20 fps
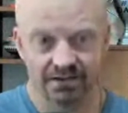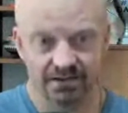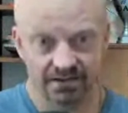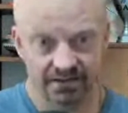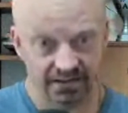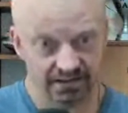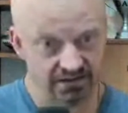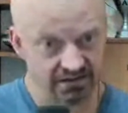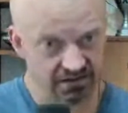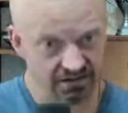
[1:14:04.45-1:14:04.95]

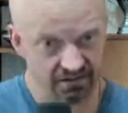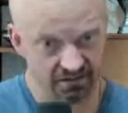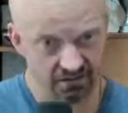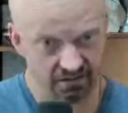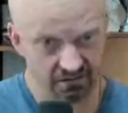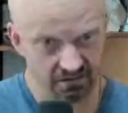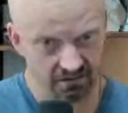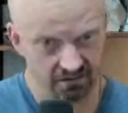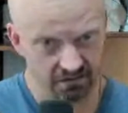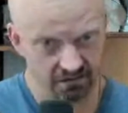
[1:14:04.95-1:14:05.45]
That's
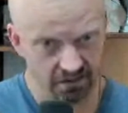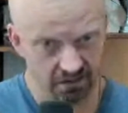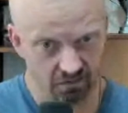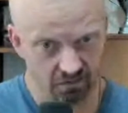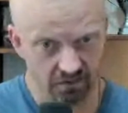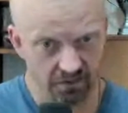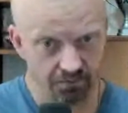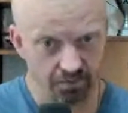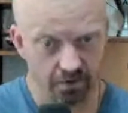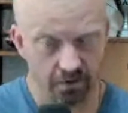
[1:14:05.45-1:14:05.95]
the
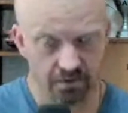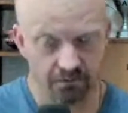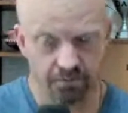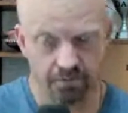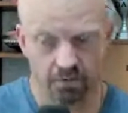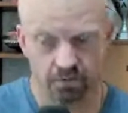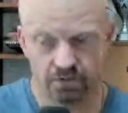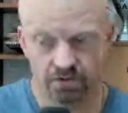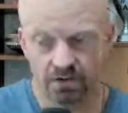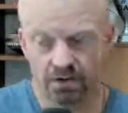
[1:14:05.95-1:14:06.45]
three-pronged
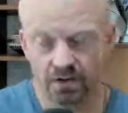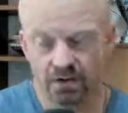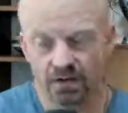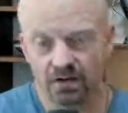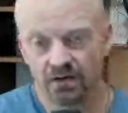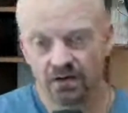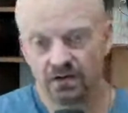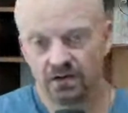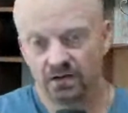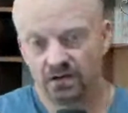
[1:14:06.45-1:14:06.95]
approach.
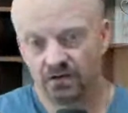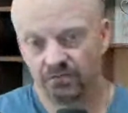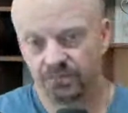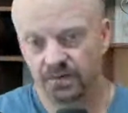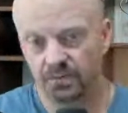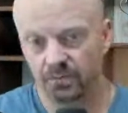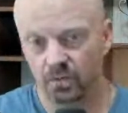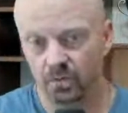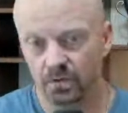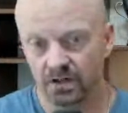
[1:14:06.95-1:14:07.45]
If
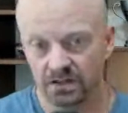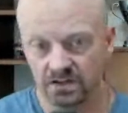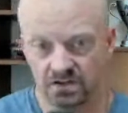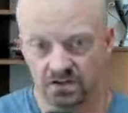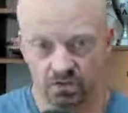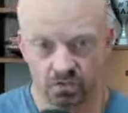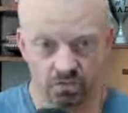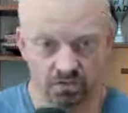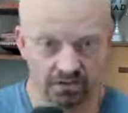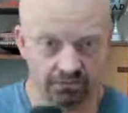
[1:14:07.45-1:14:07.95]
people want to
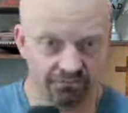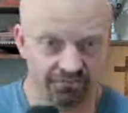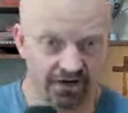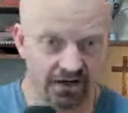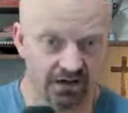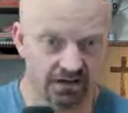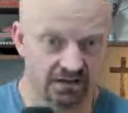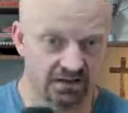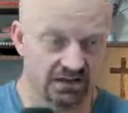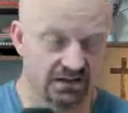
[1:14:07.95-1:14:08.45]
do
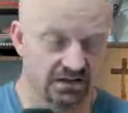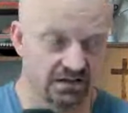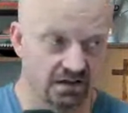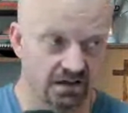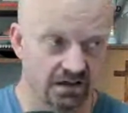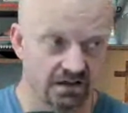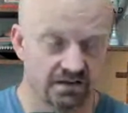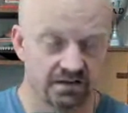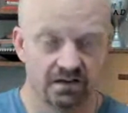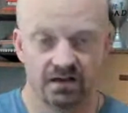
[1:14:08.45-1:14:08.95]
lymphatic
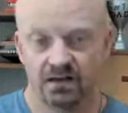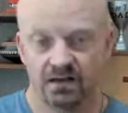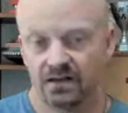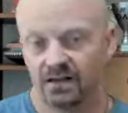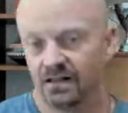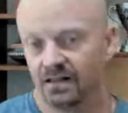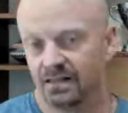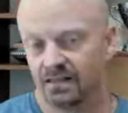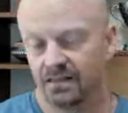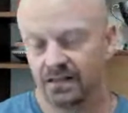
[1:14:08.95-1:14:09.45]
detox,
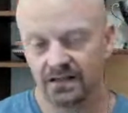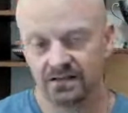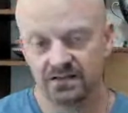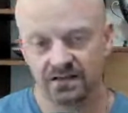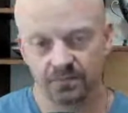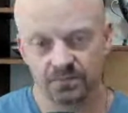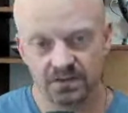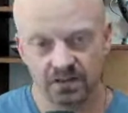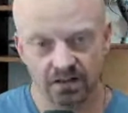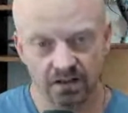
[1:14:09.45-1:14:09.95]
that's
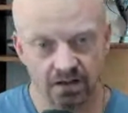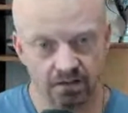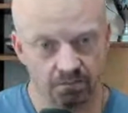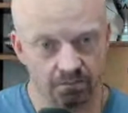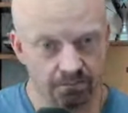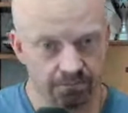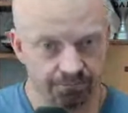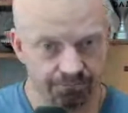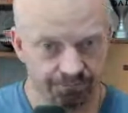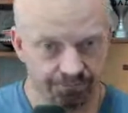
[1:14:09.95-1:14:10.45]
up to
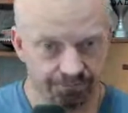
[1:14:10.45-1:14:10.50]
them.